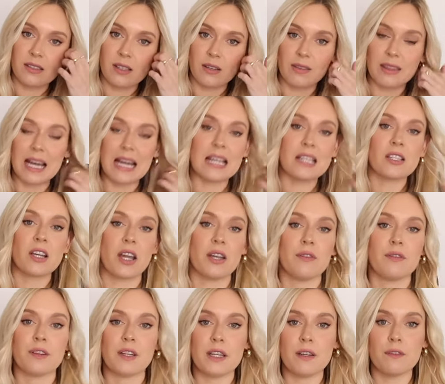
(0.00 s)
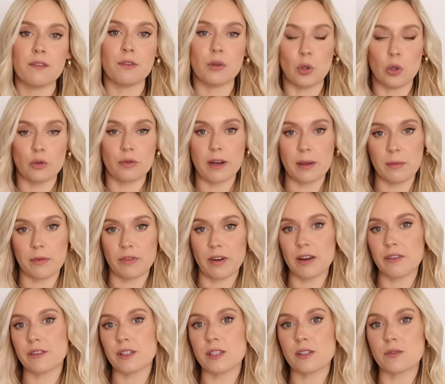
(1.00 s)
so that is hopefully for frame of
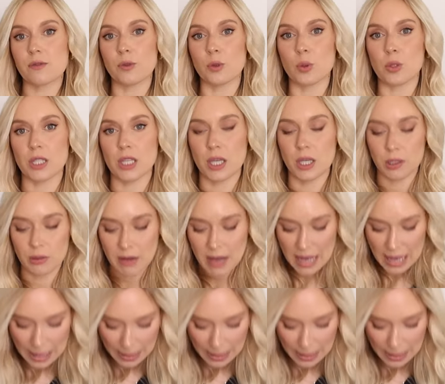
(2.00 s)
reference for you.